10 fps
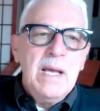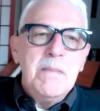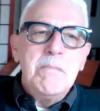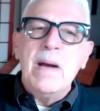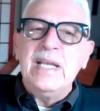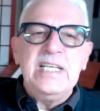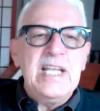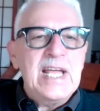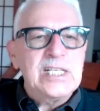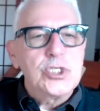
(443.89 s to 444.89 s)
My
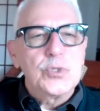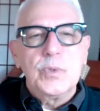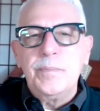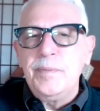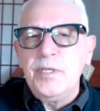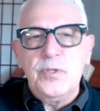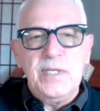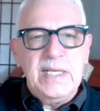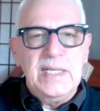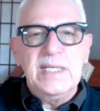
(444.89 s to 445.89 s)
natural
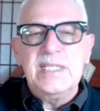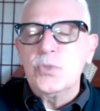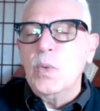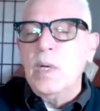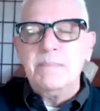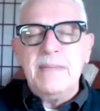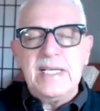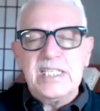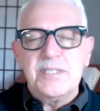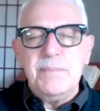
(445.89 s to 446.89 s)
beauty is what
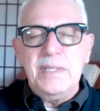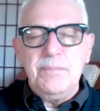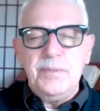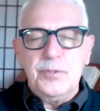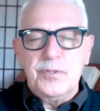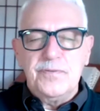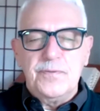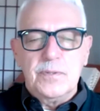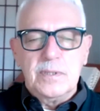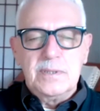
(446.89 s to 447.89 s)
makes me
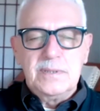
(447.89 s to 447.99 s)
beautiful.